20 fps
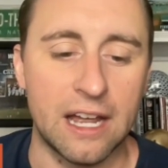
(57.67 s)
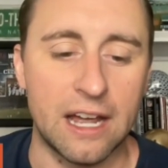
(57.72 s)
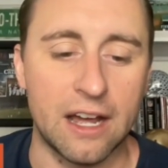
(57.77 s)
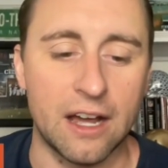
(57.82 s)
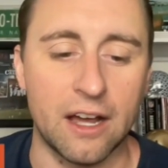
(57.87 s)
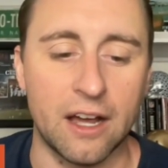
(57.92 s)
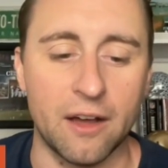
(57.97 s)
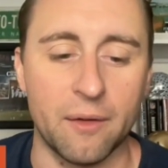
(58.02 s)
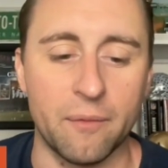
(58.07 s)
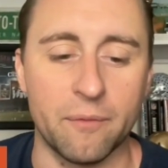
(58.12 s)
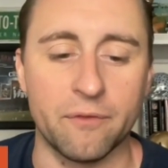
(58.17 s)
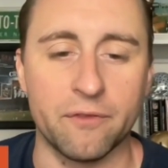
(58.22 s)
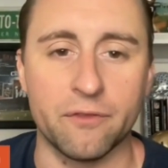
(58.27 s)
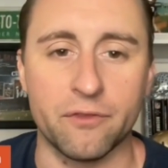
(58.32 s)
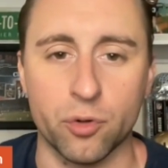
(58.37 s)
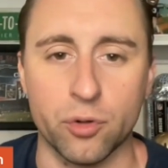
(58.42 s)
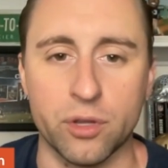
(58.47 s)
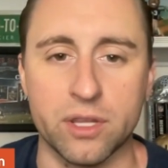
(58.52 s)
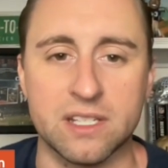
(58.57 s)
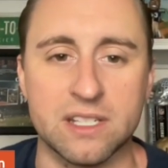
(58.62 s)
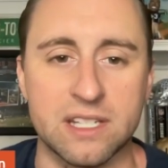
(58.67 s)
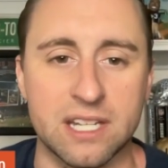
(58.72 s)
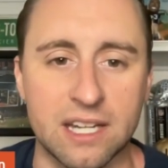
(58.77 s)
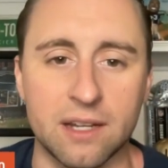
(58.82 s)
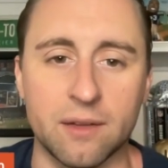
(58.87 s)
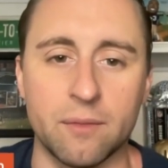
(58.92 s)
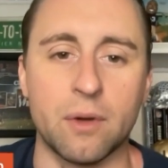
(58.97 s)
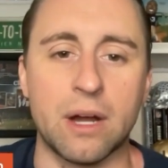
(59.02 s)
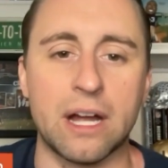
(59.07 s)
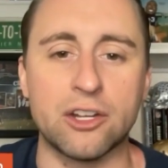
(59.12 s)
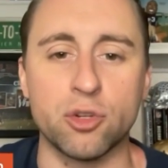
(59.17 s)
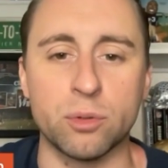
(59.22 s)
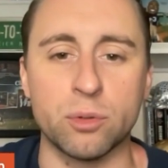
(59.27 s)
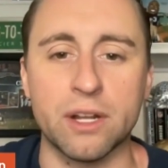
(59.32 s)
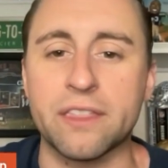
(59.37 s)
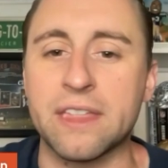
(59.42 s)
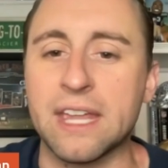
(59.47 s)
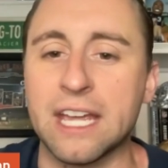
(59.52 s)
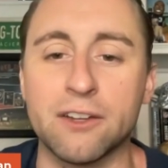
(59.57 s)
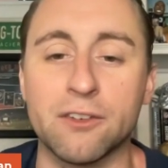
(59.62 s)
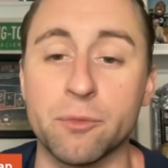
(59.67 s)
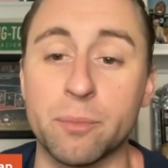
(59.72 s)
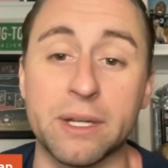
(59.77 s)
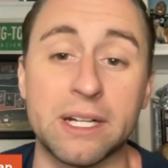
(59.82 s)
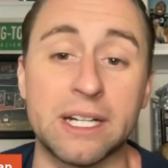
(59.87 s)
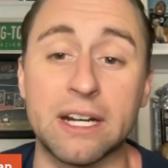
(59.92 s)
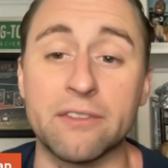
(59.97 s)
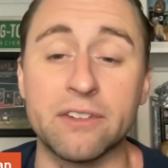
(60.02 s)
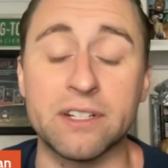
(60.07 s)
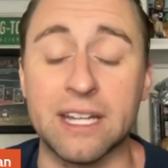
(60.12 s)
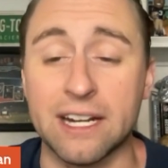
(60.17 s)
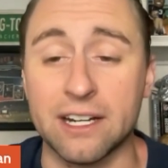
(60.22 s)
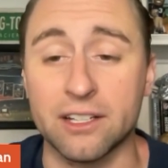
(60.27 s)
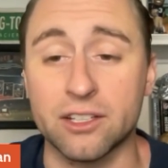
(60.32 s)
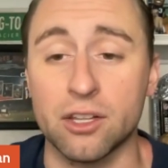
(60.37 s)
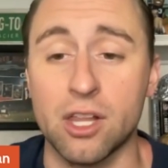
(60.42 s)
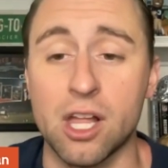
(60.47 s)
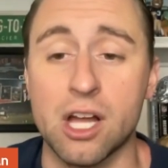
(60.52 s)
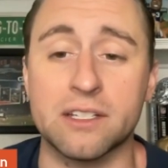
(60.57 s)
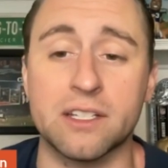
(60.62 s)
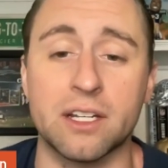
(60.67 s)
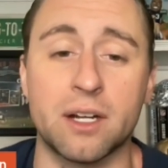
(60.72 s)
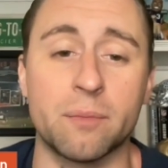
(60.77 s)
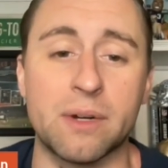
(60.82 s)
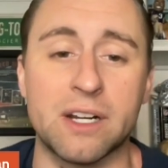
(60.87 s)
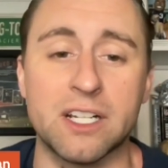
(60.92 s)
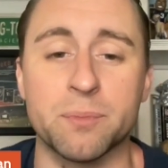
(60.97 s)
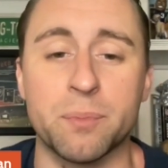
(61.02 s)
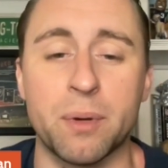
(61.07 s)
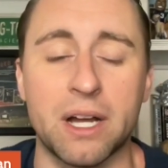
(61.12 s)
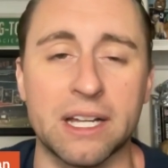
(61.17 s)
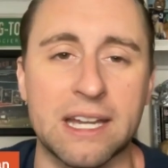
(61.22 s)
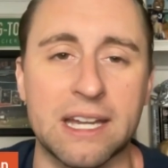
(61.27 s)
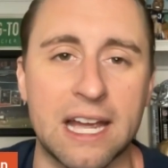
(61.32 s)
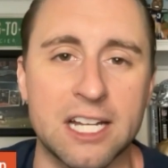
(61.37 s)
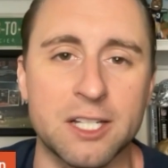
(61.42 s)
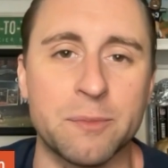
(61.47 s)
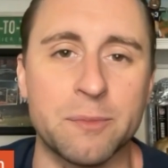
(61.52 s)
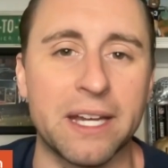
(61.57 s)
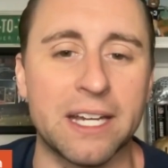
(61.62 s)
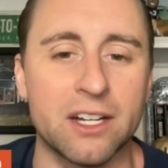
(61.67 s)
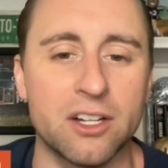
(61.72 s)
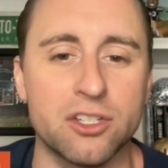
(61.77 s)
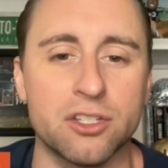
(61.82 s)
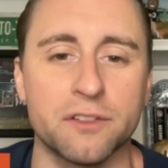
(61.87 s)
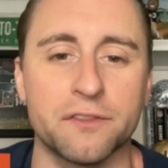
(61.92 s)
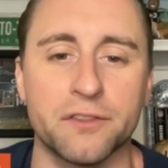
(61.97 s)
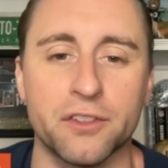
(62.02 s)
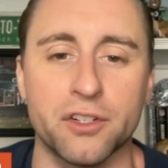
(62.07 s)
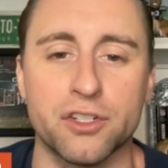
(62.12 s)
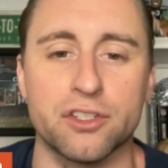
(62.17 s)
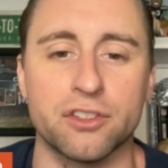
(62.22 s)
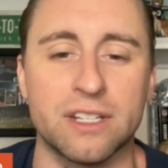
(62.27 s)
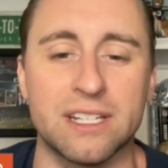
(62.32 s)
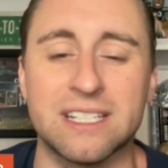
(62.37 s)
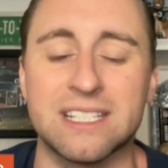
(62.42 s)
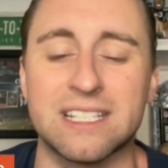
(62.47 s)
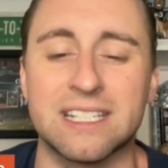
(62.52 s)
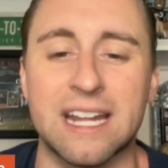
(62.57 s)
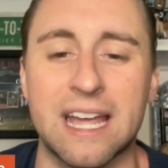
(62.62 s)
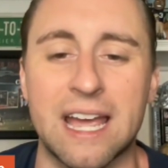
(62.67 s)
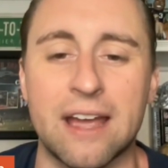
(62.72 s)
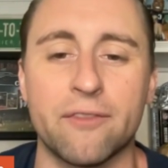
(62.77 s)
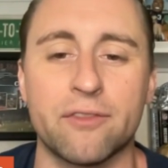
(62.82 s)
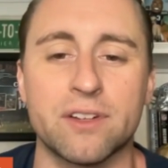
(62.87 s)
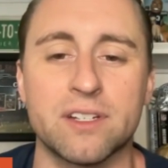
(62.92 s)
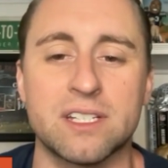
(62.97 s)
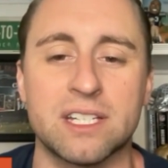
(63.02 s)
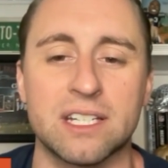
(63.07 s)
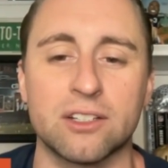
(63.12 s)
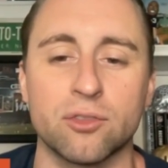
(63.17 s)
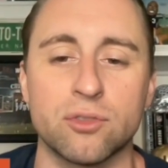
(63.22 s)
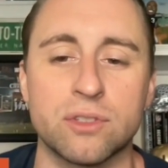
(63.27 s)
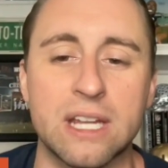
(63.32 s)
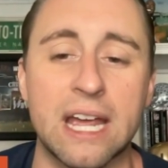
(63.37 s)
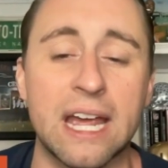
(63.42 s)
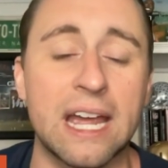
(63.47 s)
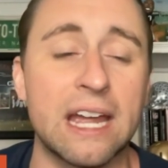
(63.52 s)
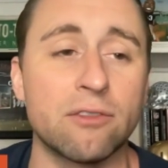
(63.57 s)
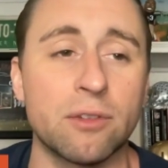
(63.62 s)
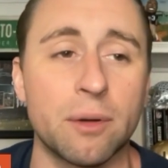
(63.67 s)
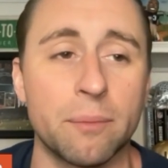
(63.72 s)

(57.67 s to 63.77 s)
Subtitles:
for this team. I do want to thank you for being on every day at the Locked On Browns podcast, making us your first listen every single day.